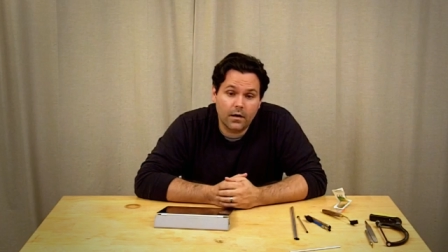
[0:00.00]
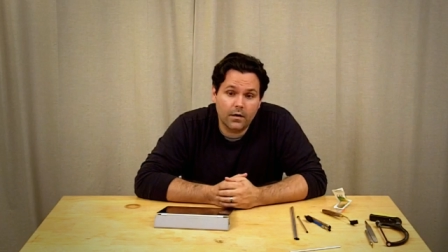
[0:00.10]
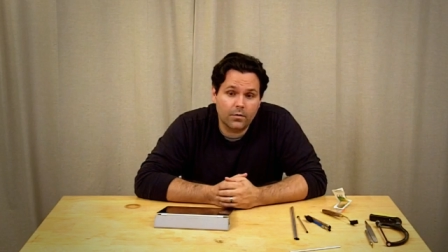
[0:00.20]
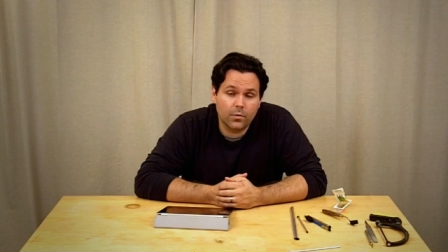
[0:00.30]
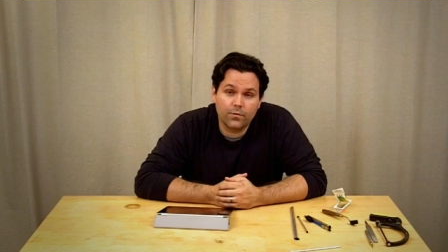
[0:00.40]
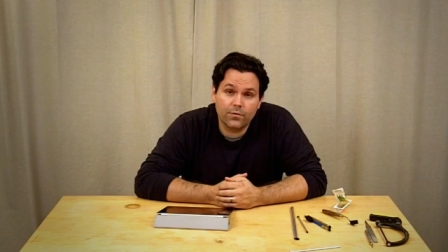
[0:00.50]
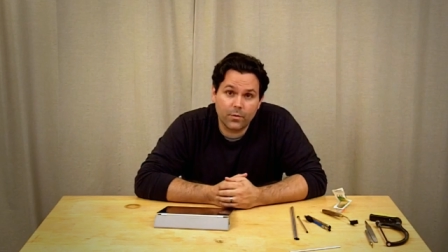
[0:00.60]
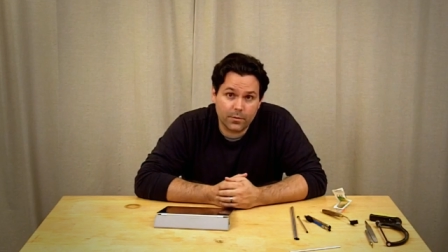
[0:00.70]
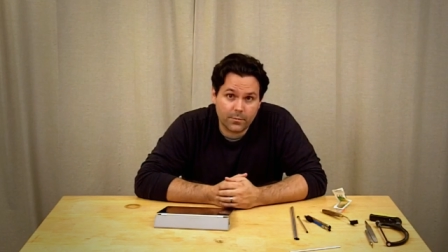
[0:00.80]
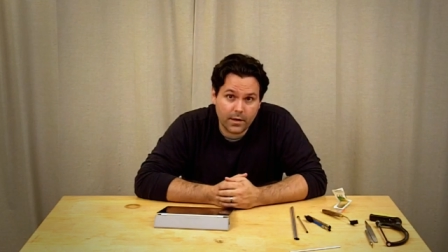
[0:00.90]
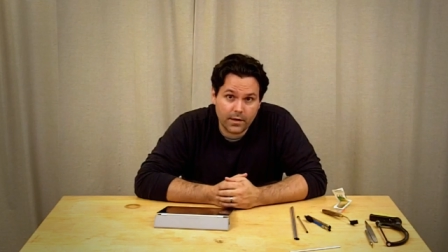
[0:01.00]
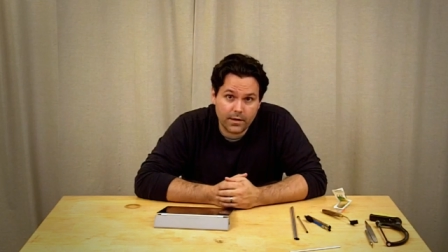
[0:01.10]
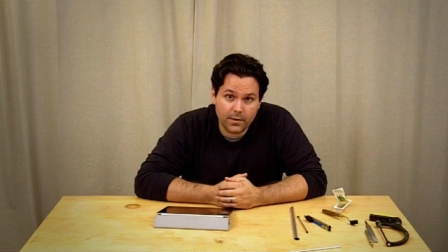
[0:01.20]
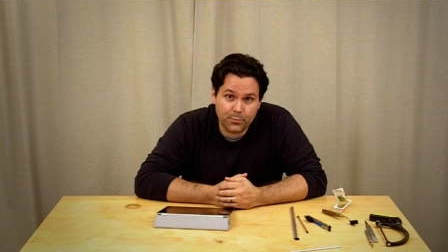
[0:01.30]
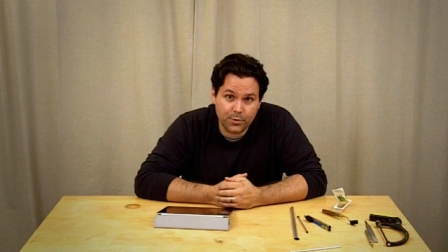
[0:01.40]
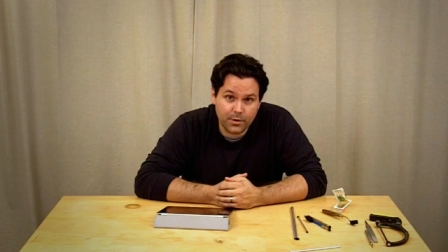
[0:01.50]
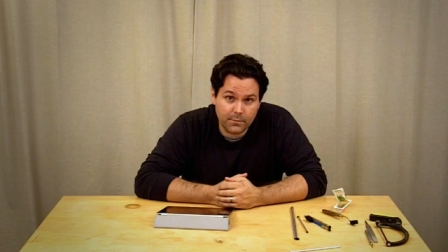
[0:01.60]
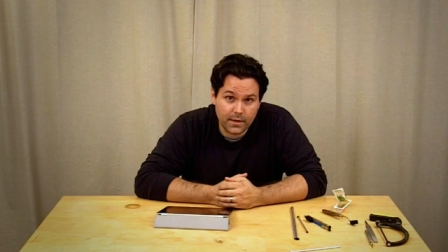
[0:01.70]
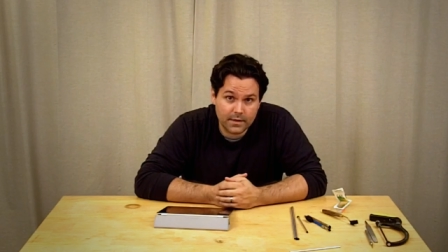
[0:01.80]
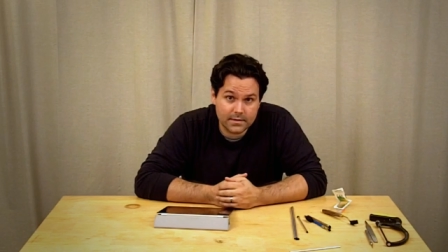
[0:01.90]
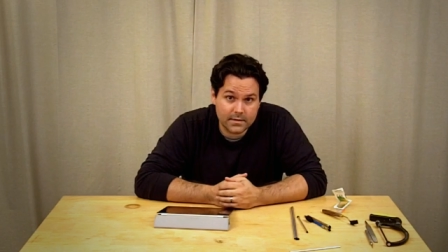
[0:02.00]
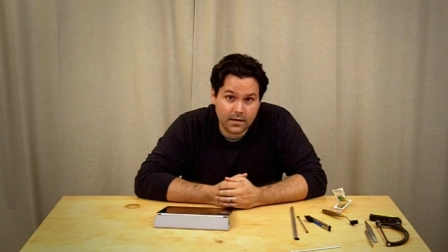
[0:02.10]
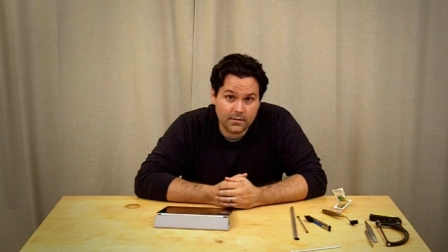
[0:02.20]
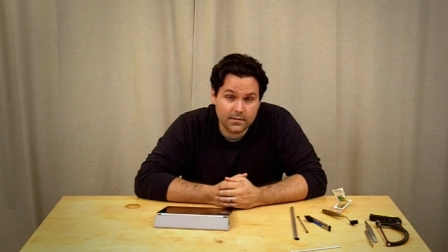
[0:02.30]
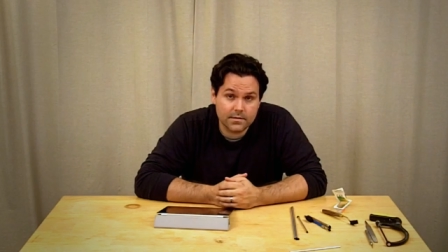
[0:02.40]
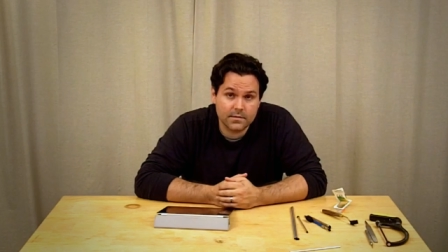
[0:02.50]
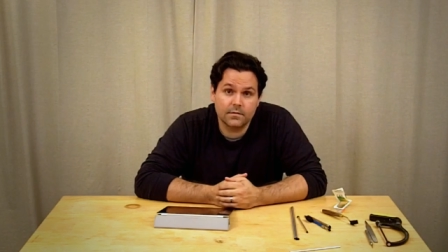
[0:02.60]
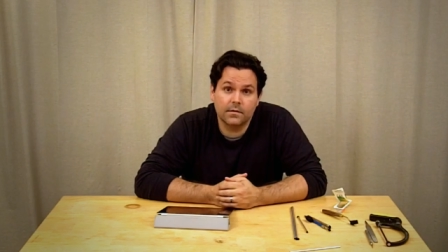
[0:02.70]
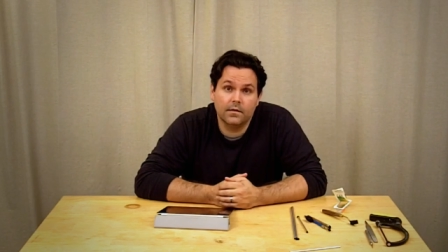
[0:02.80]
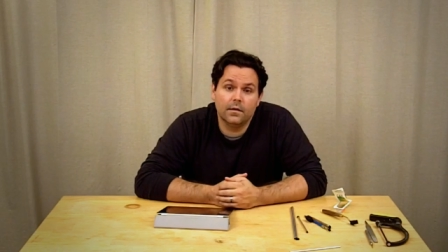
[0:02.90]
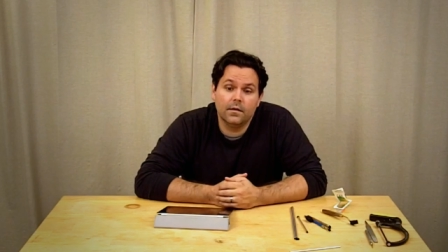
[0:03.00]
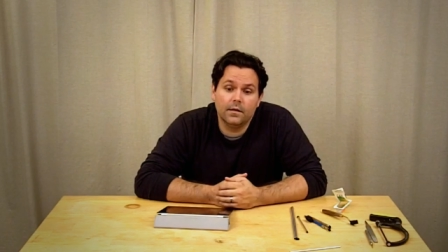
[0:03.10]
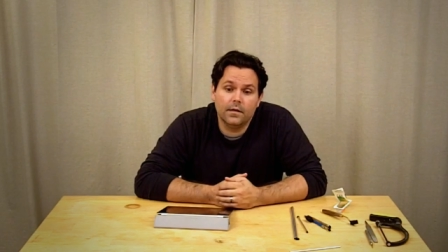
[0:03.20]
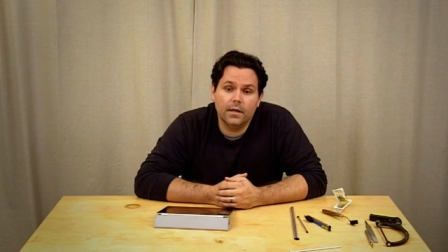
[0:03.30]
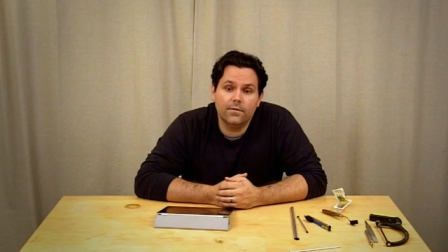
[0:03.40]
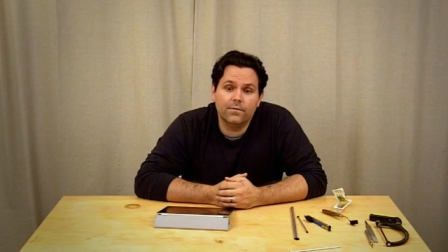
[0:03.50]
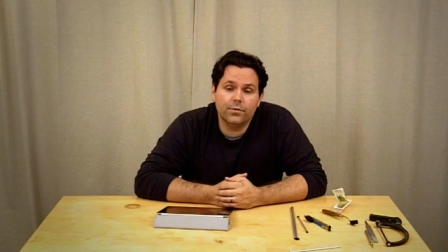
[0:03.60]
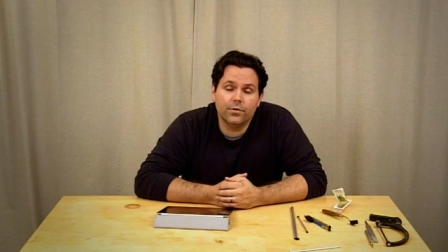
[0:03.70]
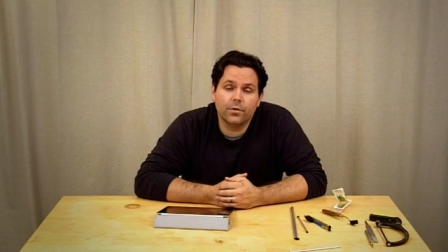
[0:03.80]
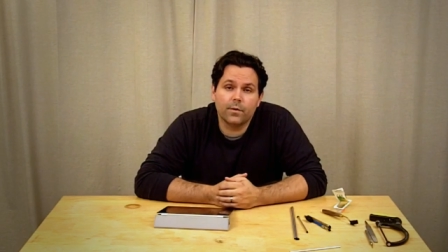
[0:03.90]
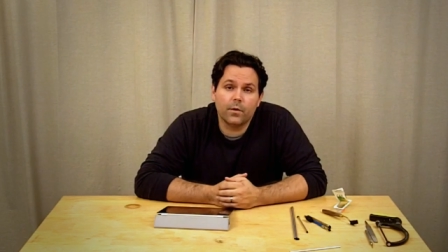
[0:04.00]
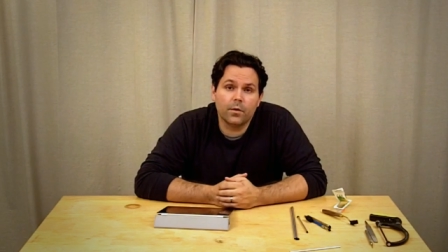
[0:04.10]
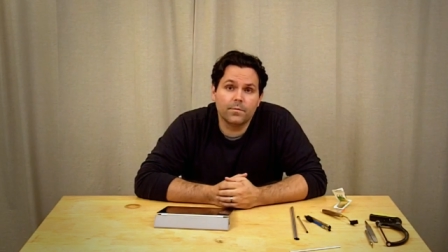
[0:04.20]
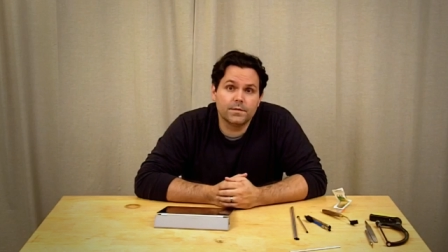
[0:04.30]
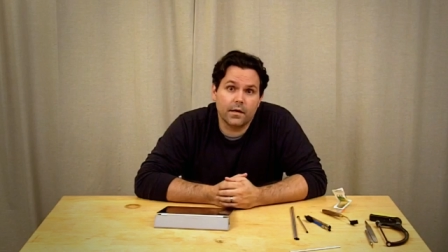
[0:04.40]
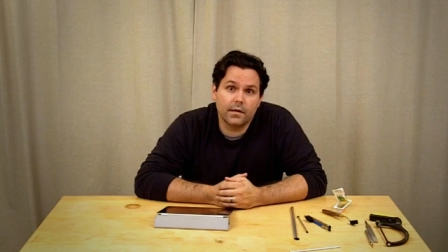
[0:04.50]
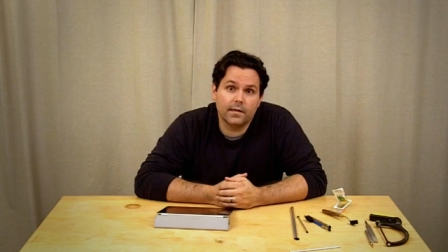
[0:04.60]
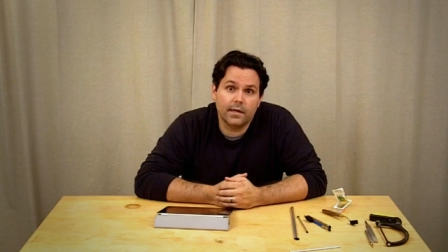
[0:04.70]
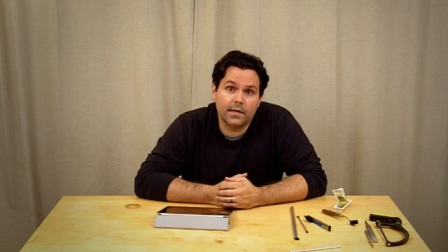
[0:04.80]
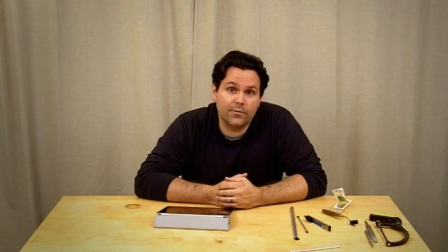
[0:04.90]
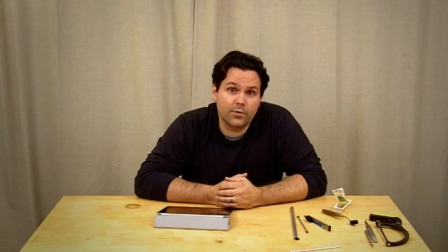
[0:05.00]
uh, or if you want to buy a pre made stylus, if you go to my website at